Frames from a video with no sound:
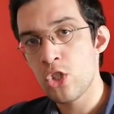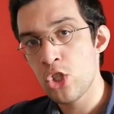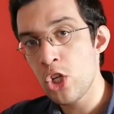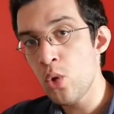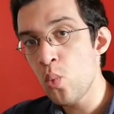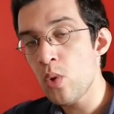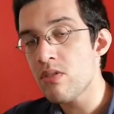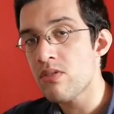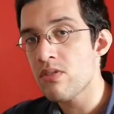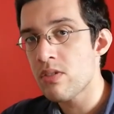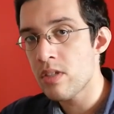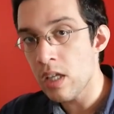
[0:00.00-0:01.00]
she was
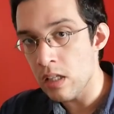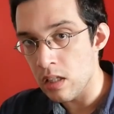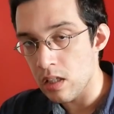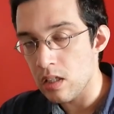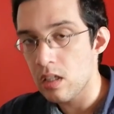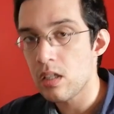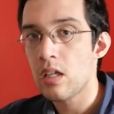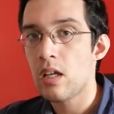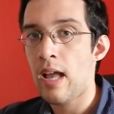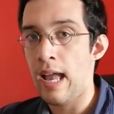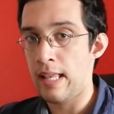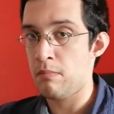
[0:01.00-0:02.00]
still
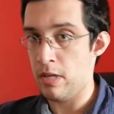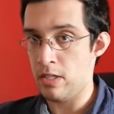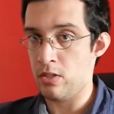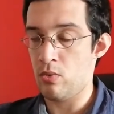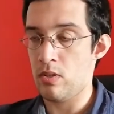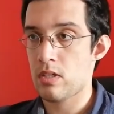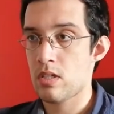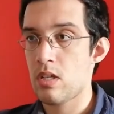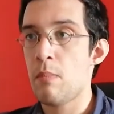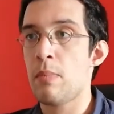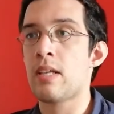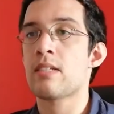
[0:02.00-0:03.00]
headmistress
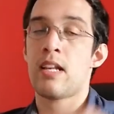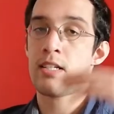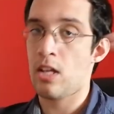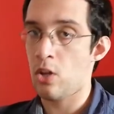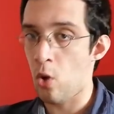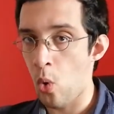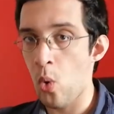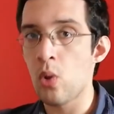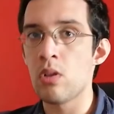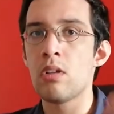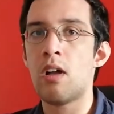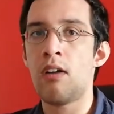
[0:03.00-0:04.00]
because there's that
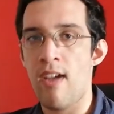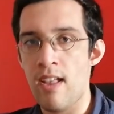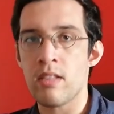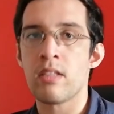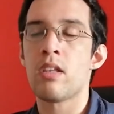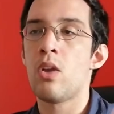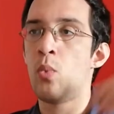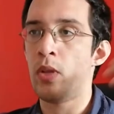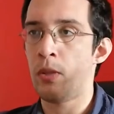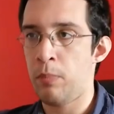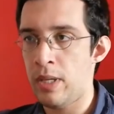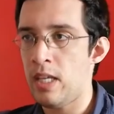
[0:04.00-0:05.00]
whole event
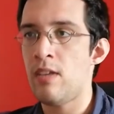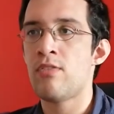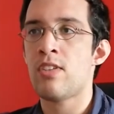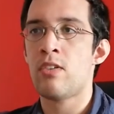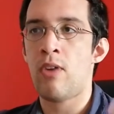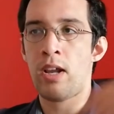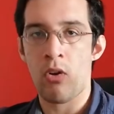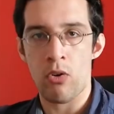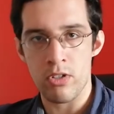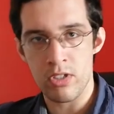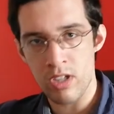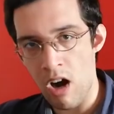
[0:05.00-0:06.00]
with bees and
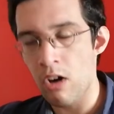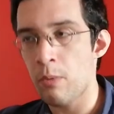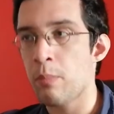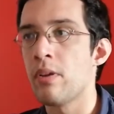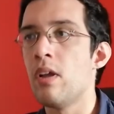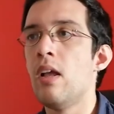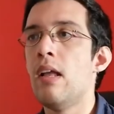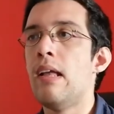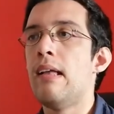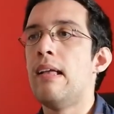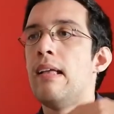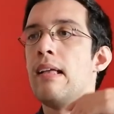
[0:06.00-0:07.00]
rancorous carp.
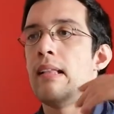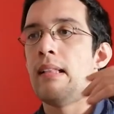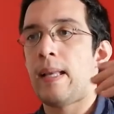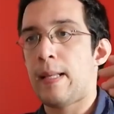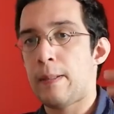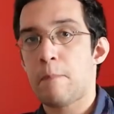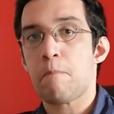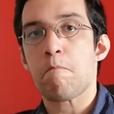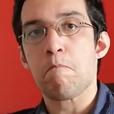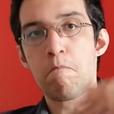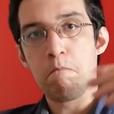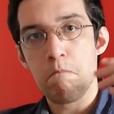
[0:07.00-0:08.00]
Like,
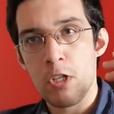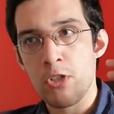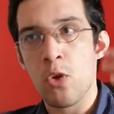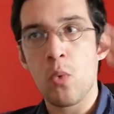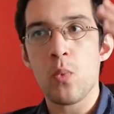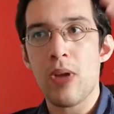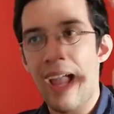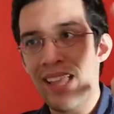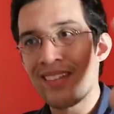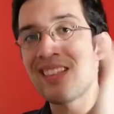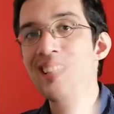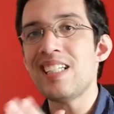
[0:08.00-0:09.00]
so
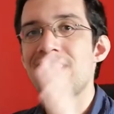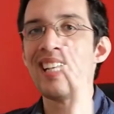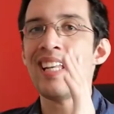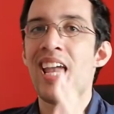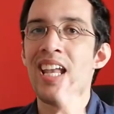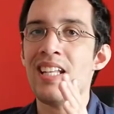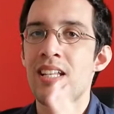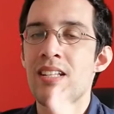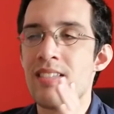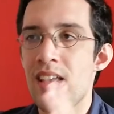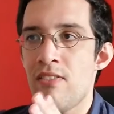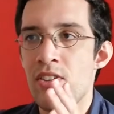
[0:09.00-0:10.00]
at least in
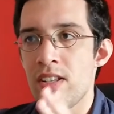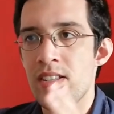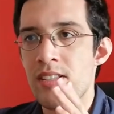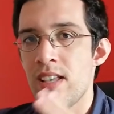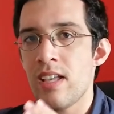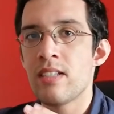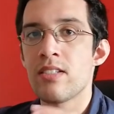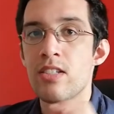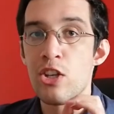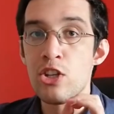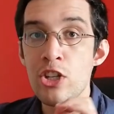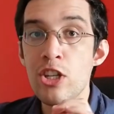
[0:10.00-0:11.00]
1876,
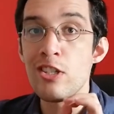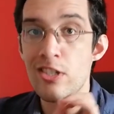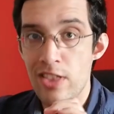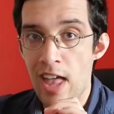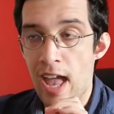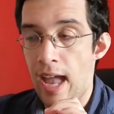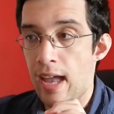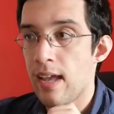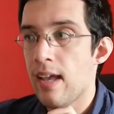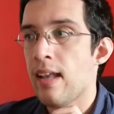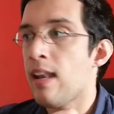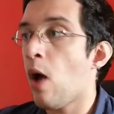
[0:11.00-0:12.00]
she's there.
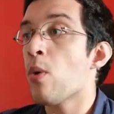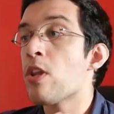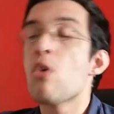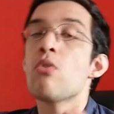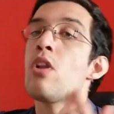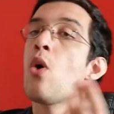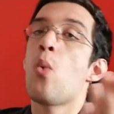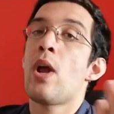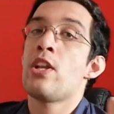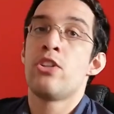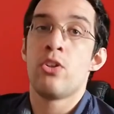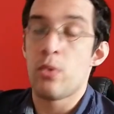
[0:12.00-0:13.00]
Now we don't know when
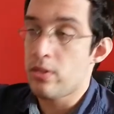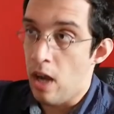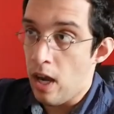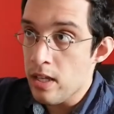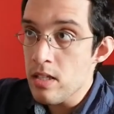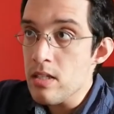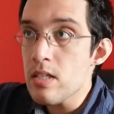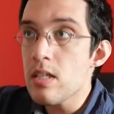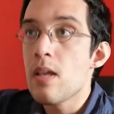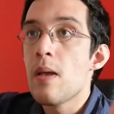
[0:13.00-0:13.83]
she retires,